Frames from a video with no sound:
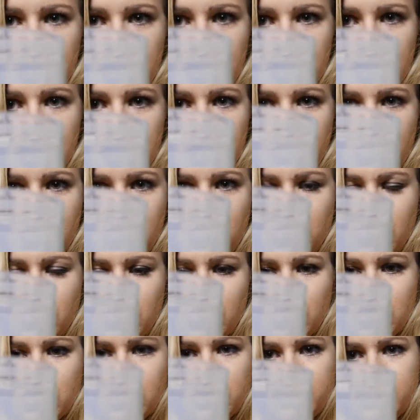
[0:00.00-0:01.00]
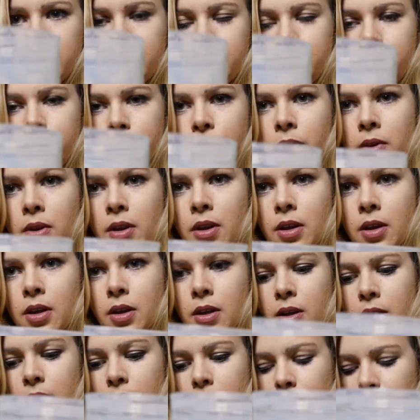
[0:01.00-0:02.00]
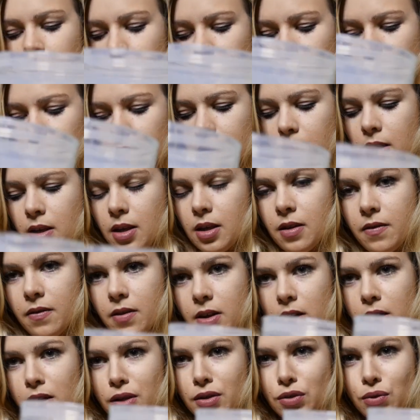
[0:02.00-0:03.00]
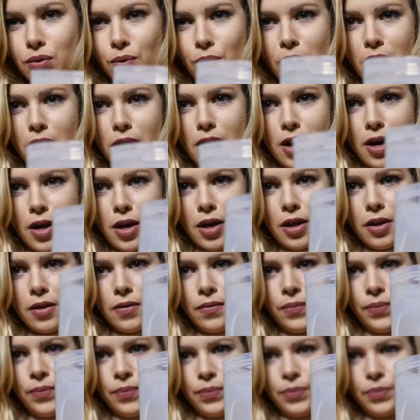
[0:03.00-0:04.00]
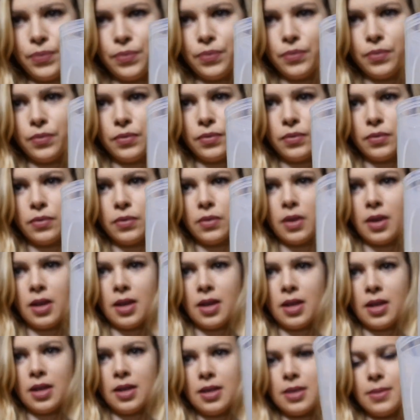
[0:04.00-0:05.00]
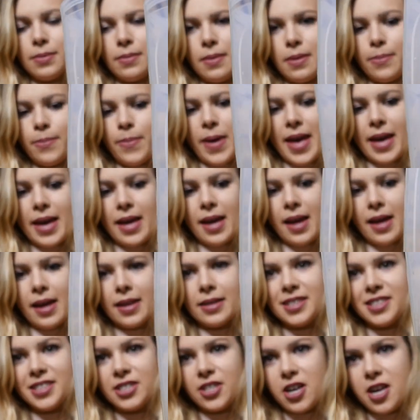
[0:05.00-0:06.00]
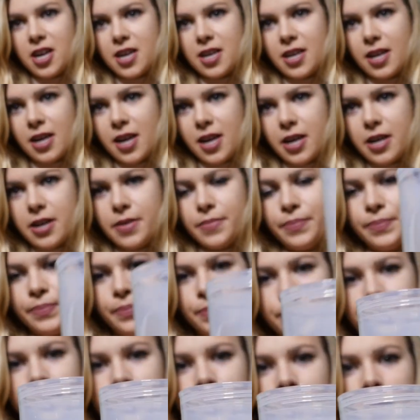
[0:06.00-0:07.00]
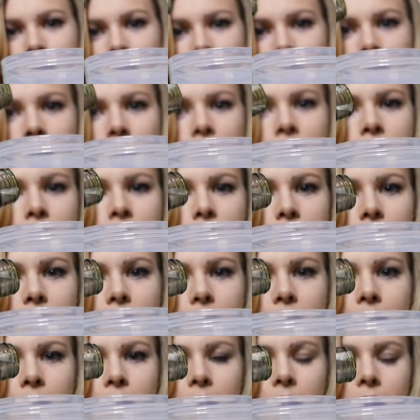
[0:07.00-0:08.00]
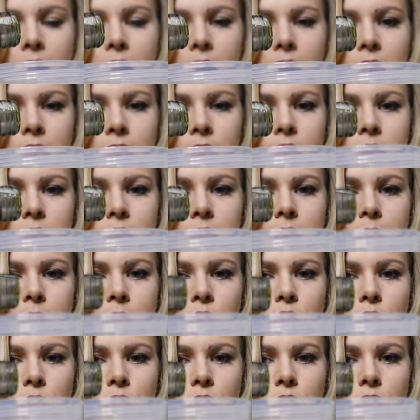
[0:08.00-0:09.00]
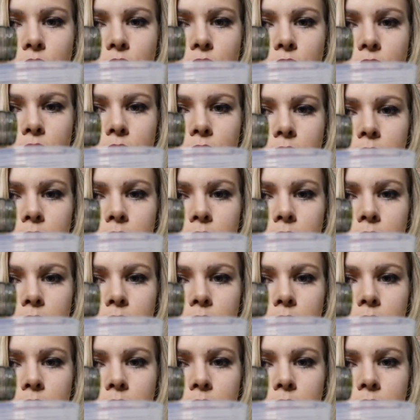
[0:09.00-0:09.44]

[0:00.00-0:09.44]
smooch, give it a twirl. We're making it darker, and then another smooch.